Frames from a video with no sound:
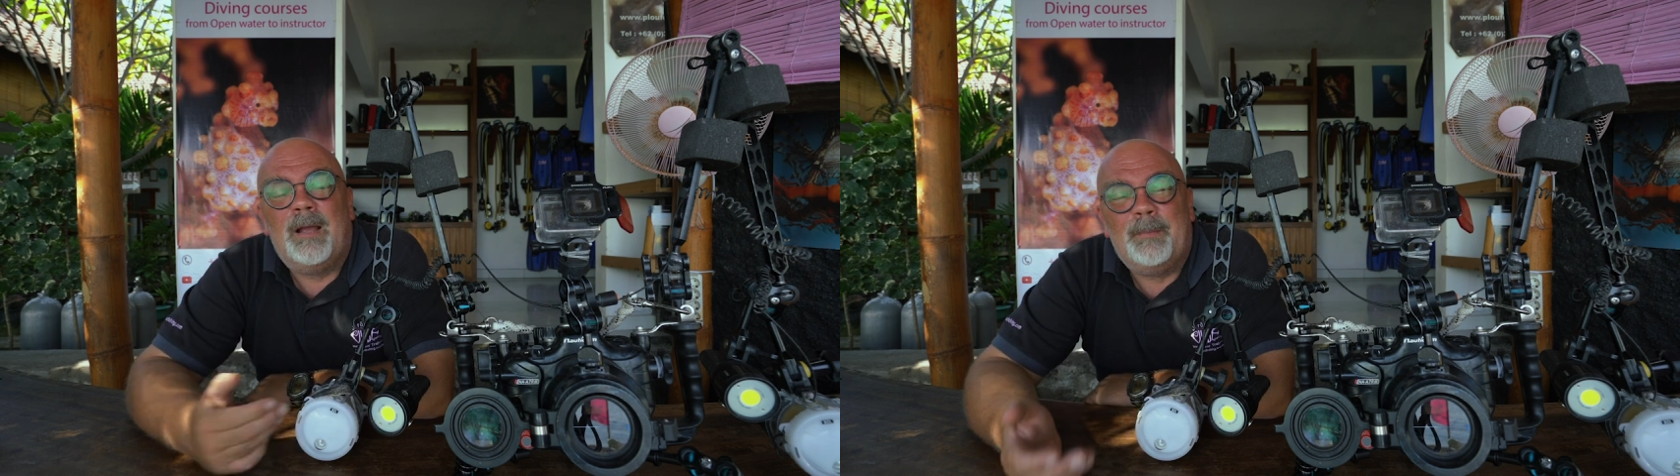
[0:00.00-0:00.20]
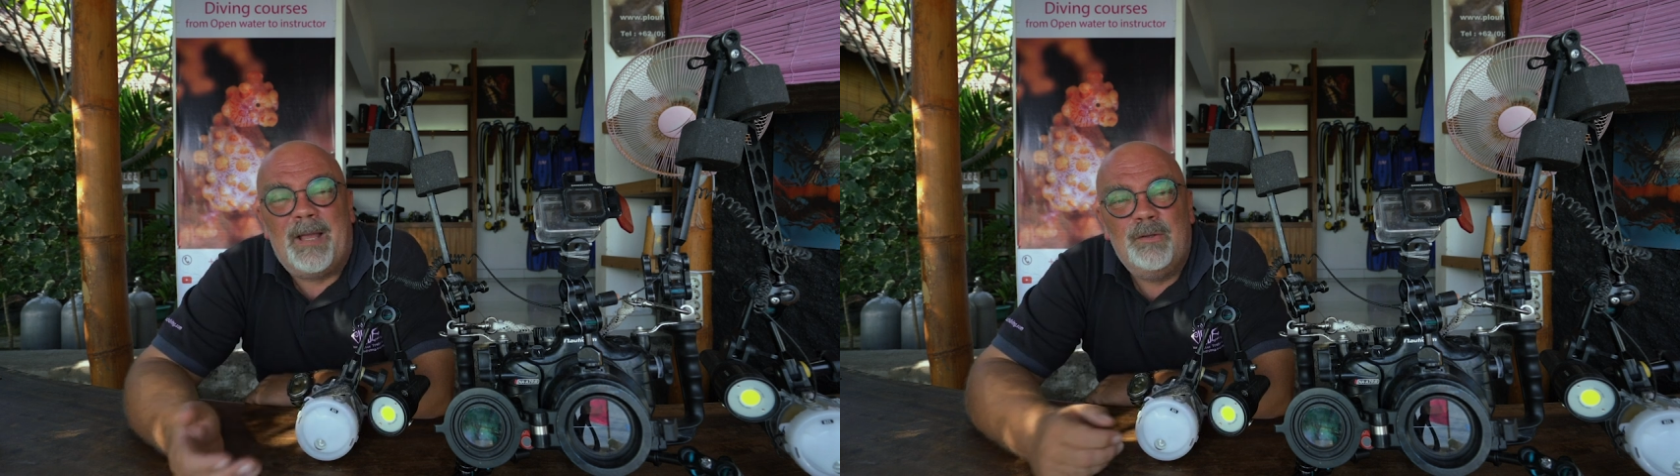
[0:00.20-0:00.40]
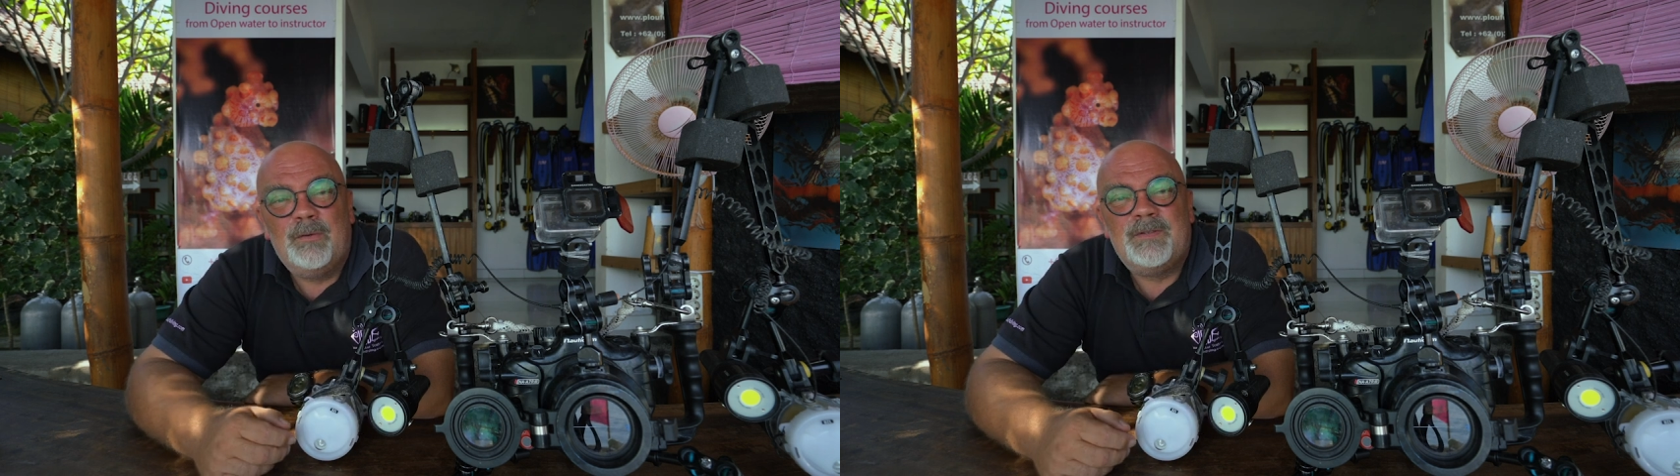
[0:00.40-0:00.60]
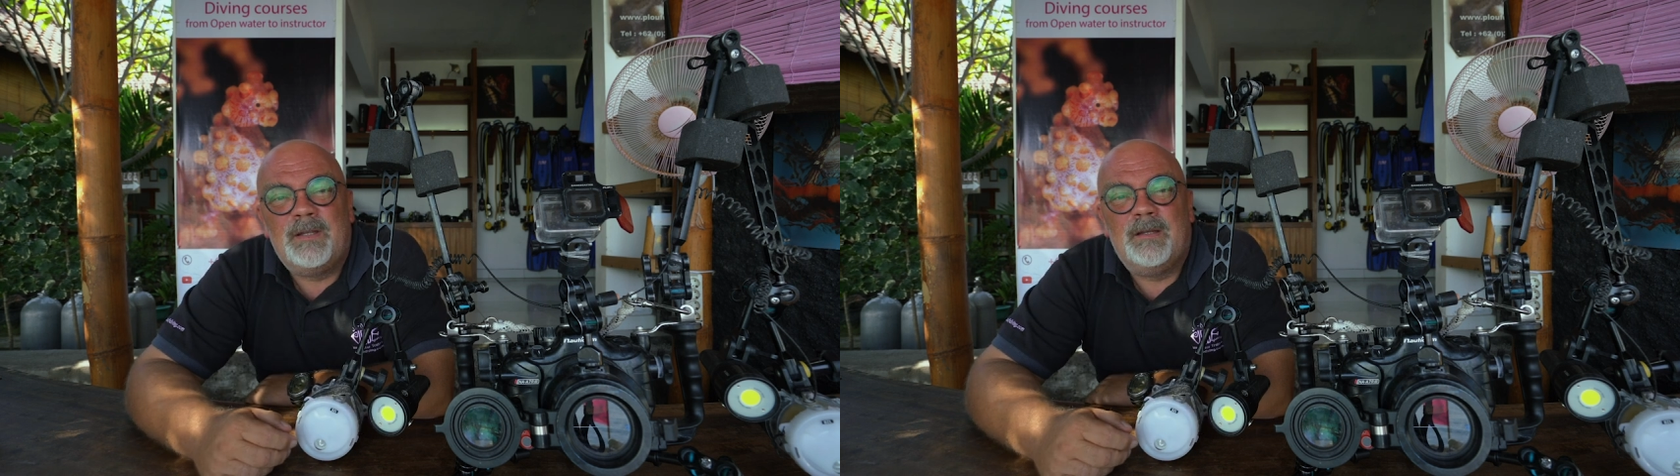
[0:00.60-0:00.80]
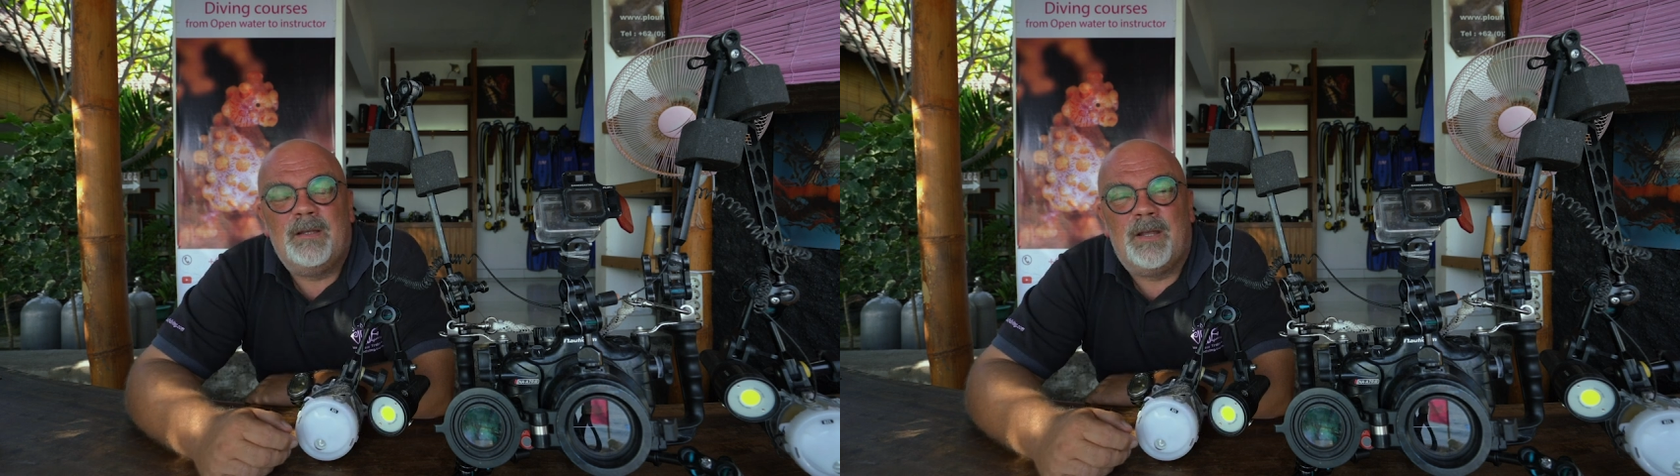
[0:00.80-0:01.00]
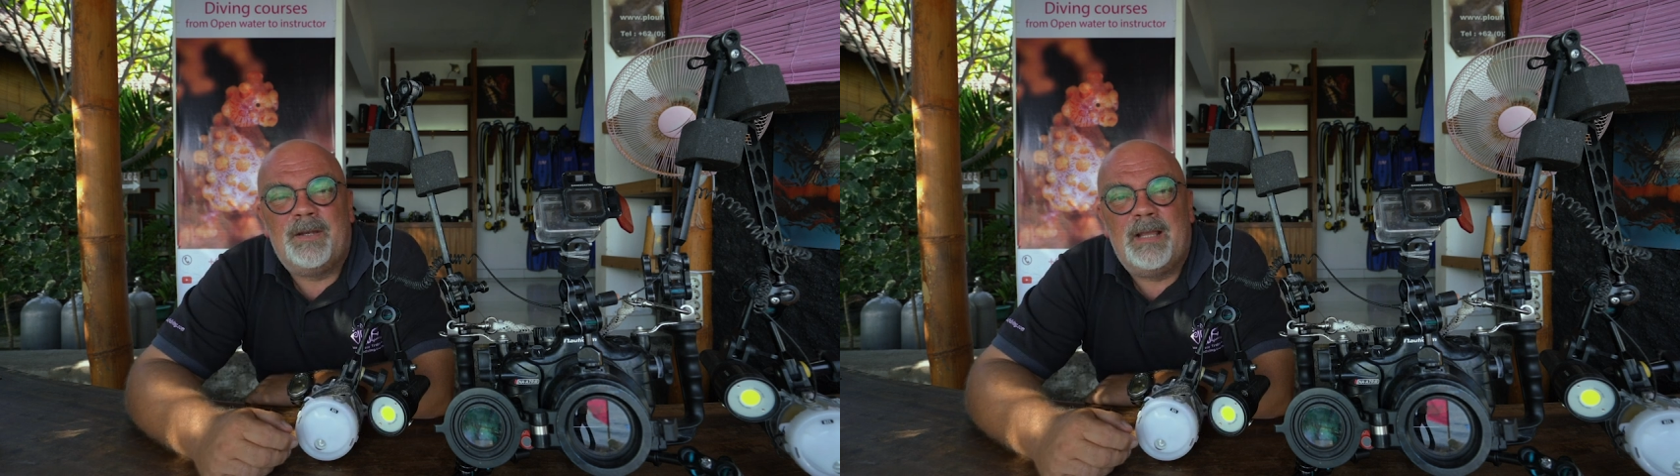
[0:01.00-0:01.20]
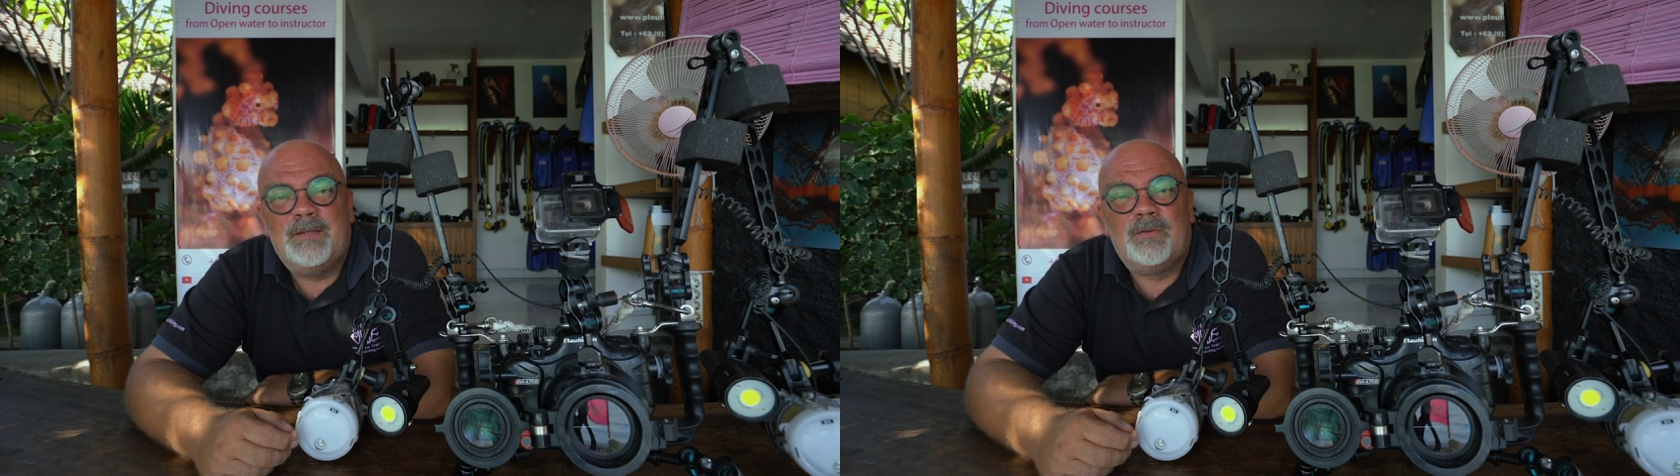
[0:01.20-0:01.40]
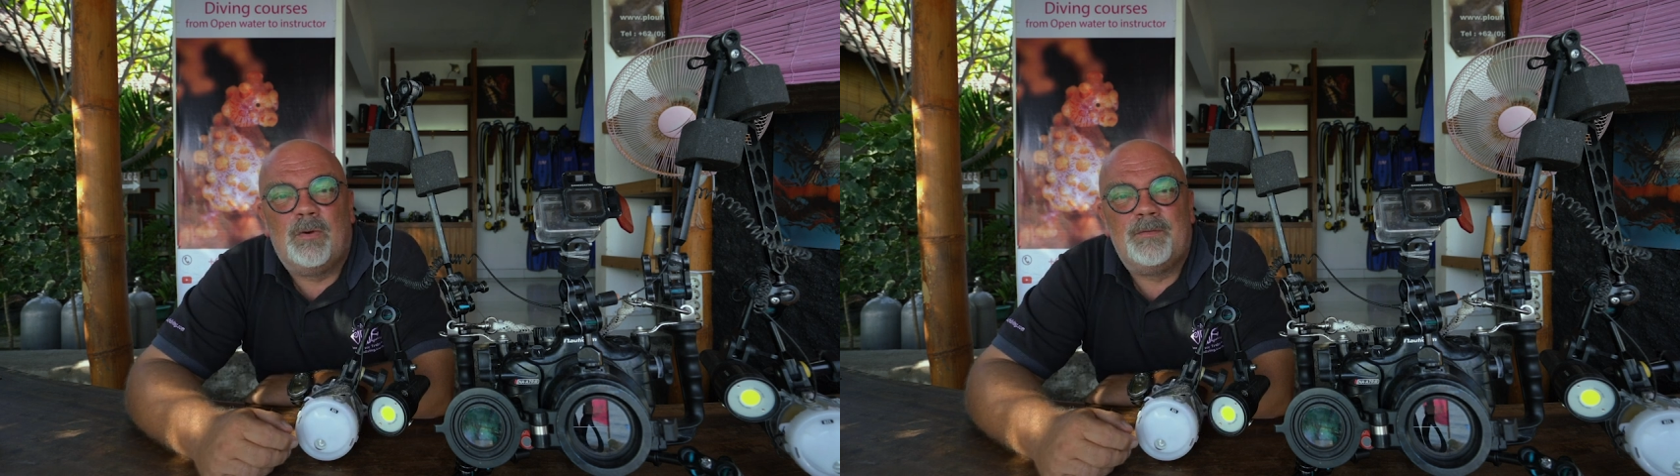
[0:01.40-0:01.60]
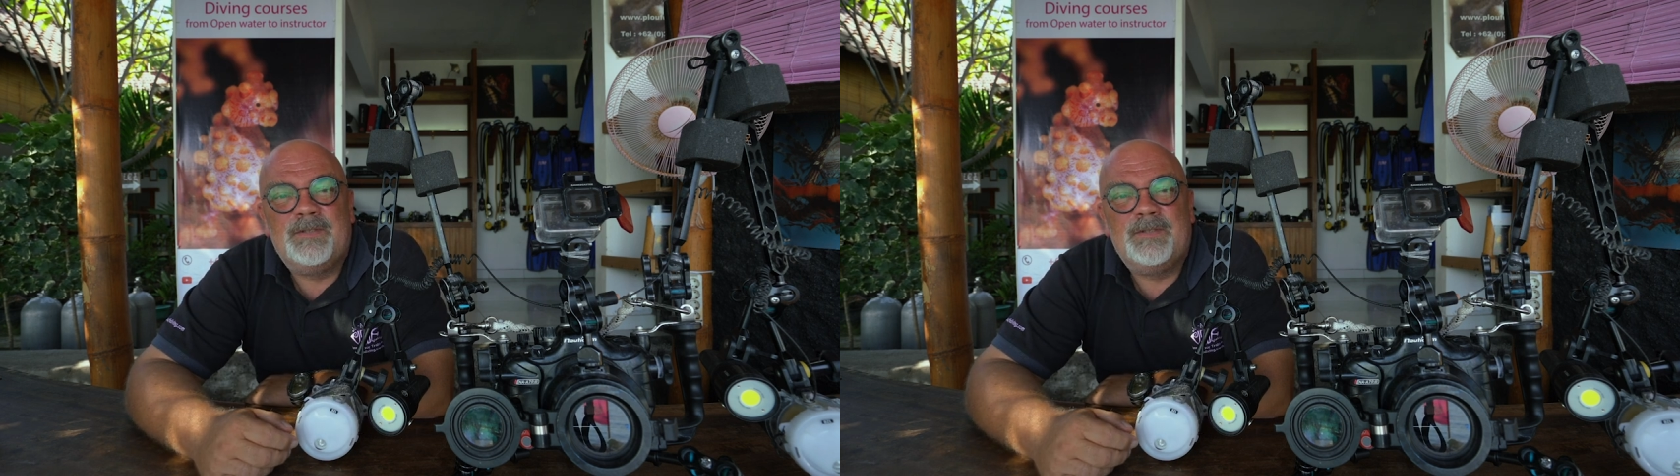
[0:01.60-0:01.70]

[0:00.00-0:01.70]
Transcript: by using an ISO